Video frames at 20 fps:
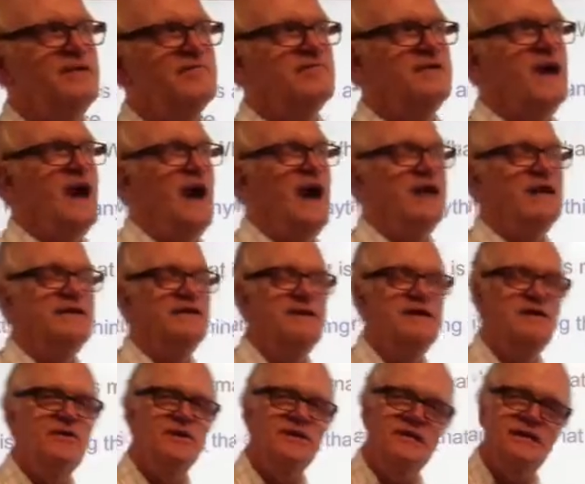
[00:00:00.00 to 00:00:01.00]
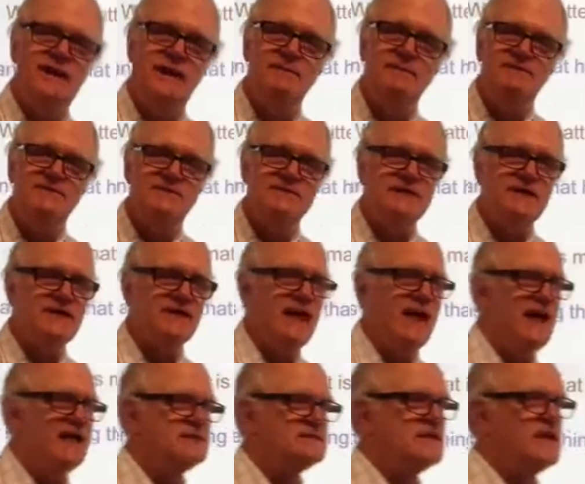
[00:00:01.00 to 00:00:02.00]
you've gotten here to chemistry
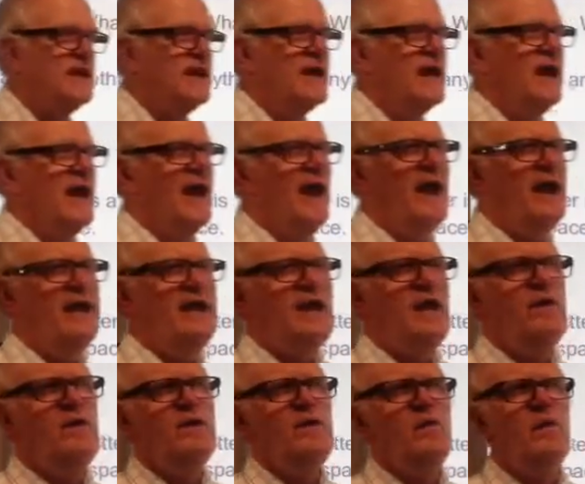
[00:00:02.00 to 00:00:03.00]
class. And now we